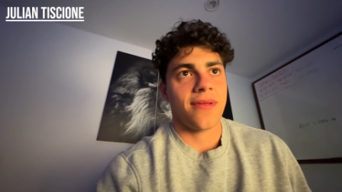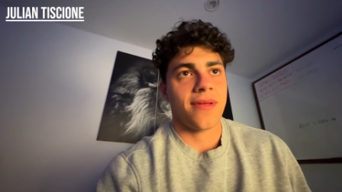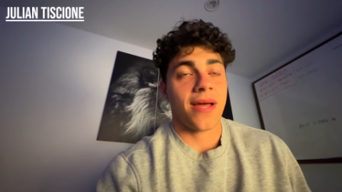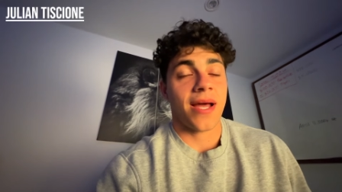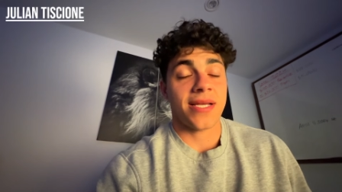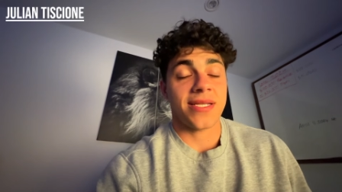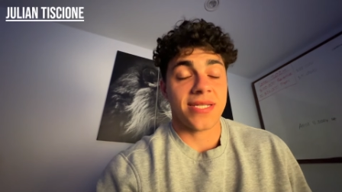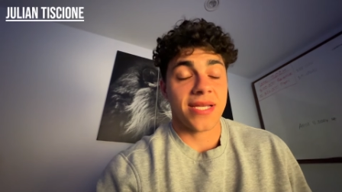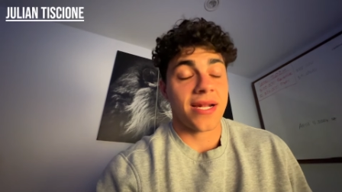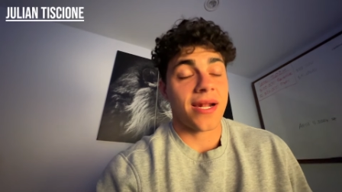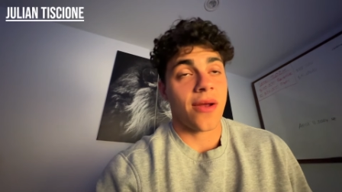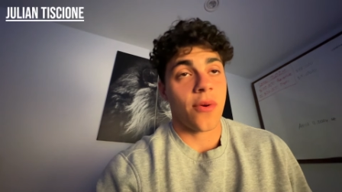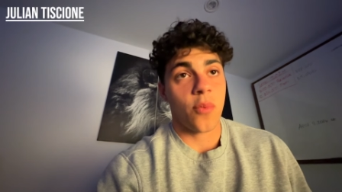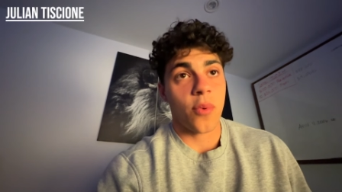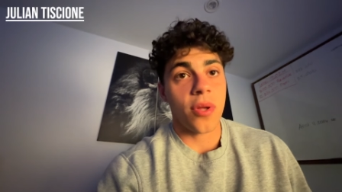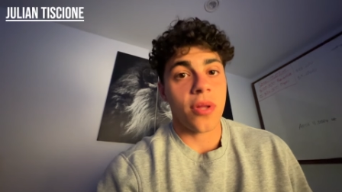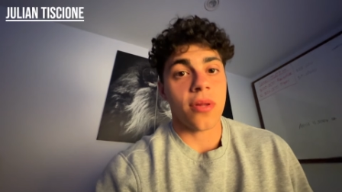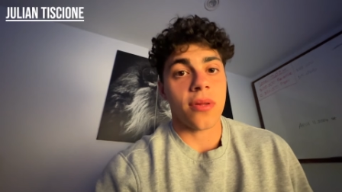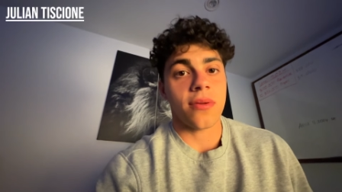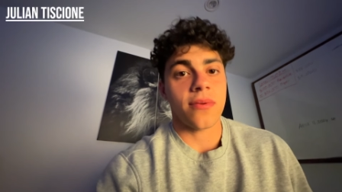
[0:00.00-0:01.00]
I said I
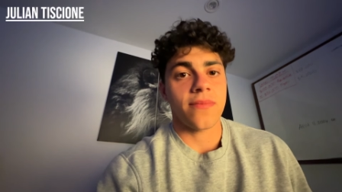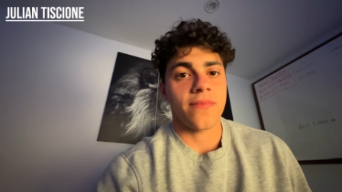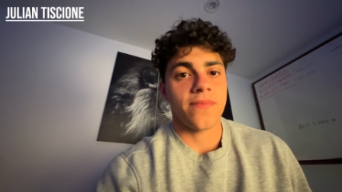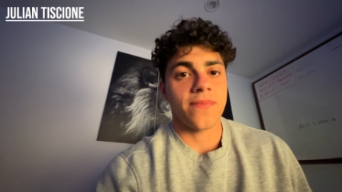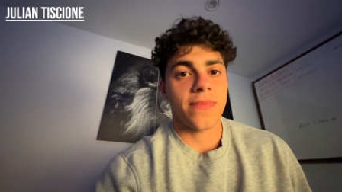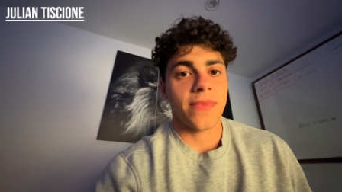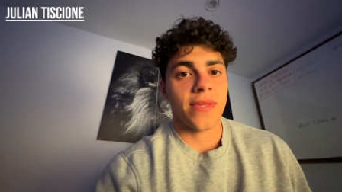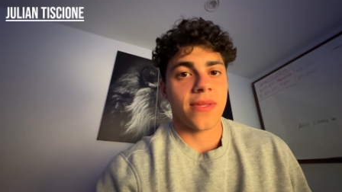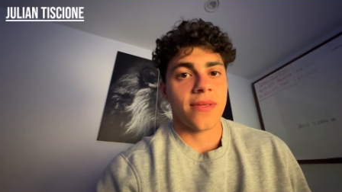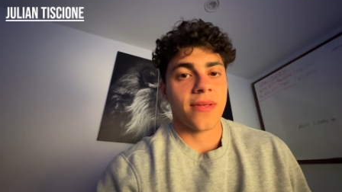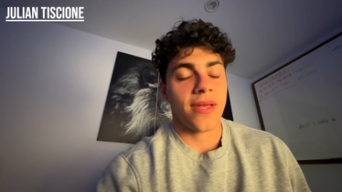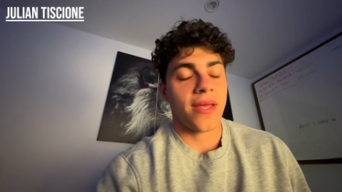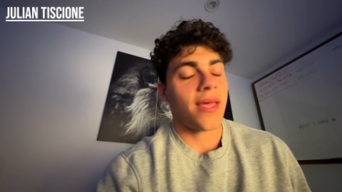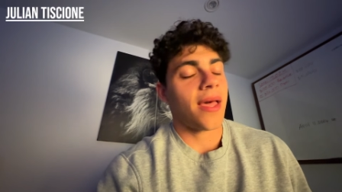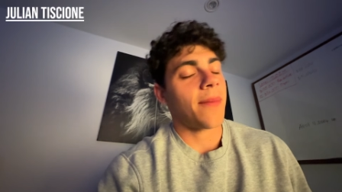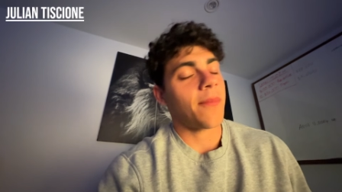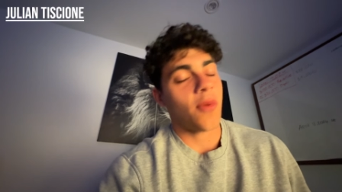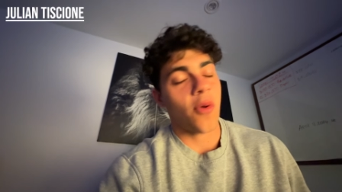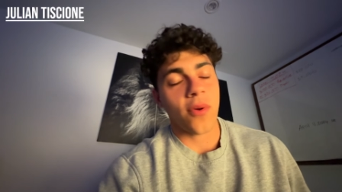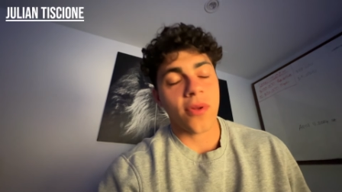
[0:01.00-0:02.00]
will.
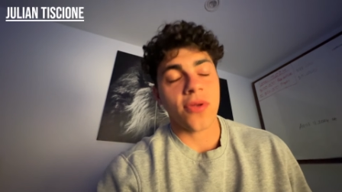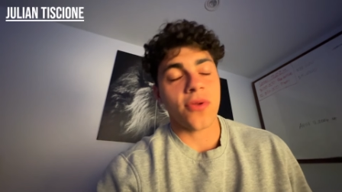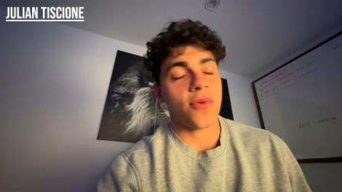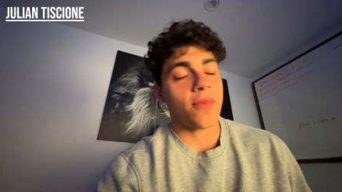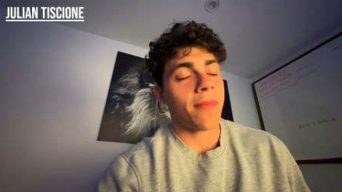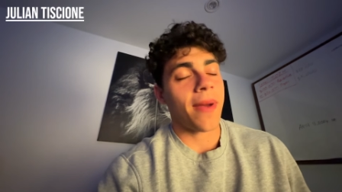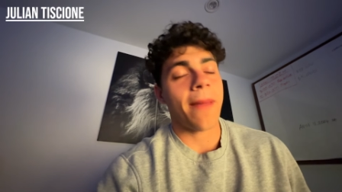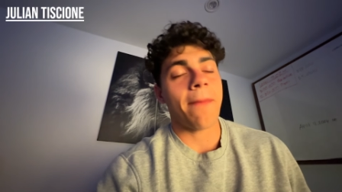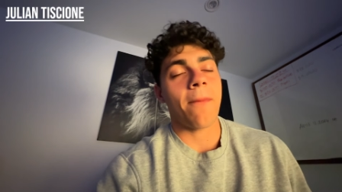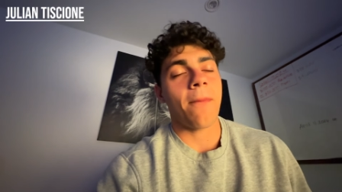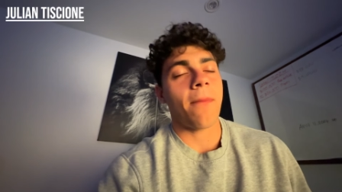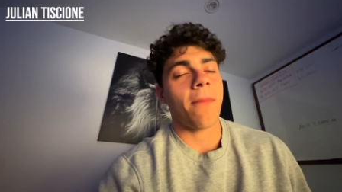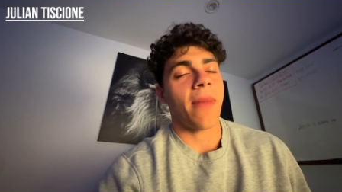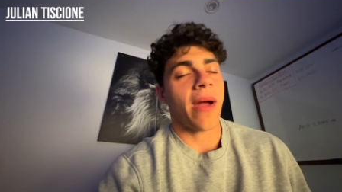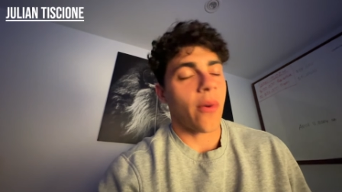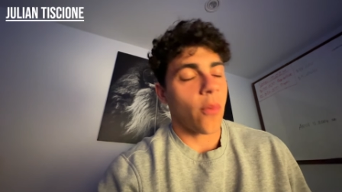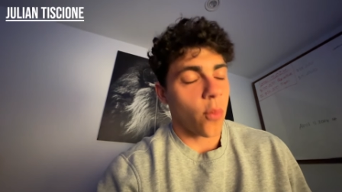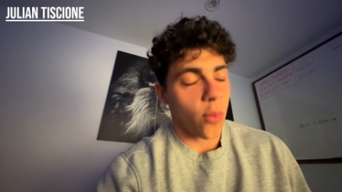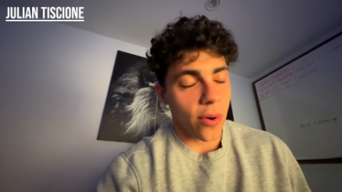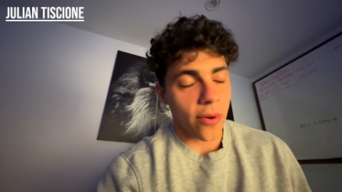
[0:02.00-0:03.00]
I'm going to do my my
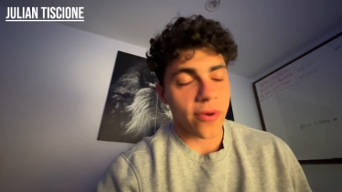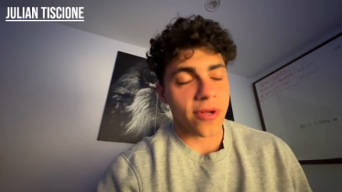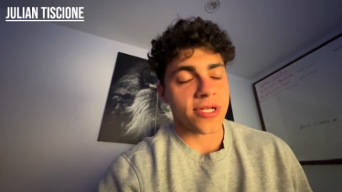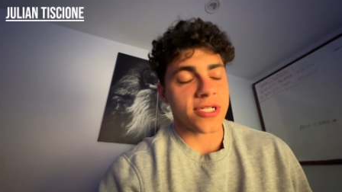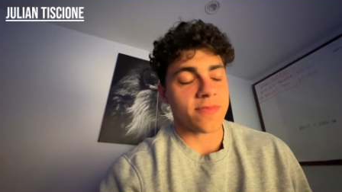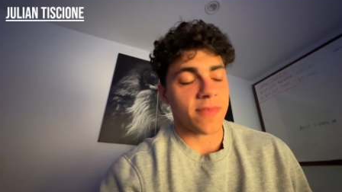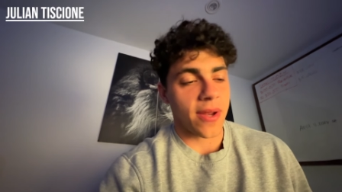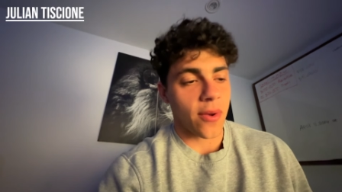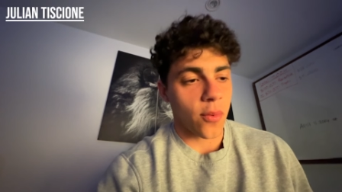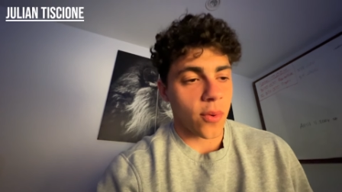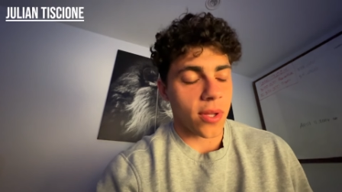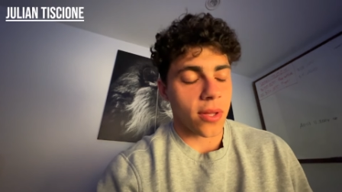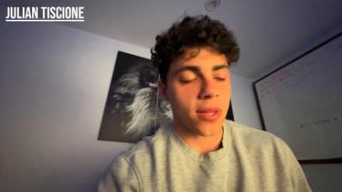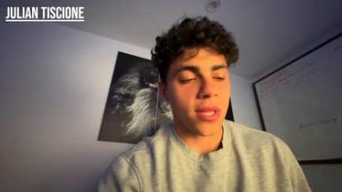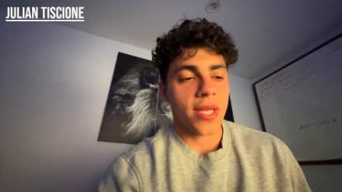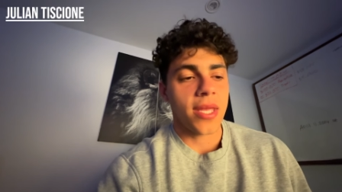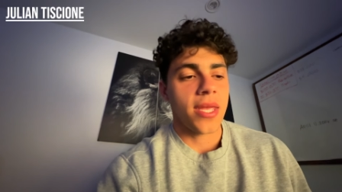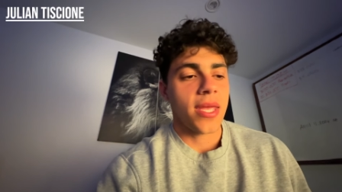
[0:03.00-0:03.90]
word is my will.